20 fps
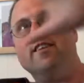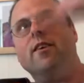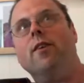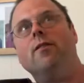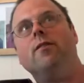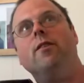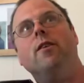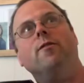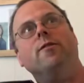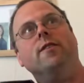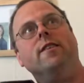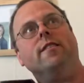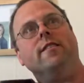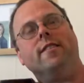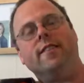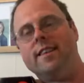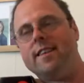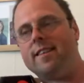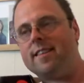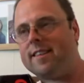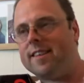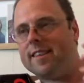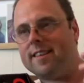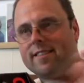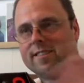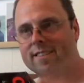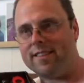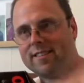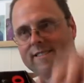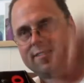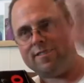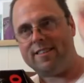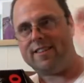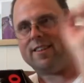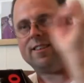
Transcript: goes off into the distance, and it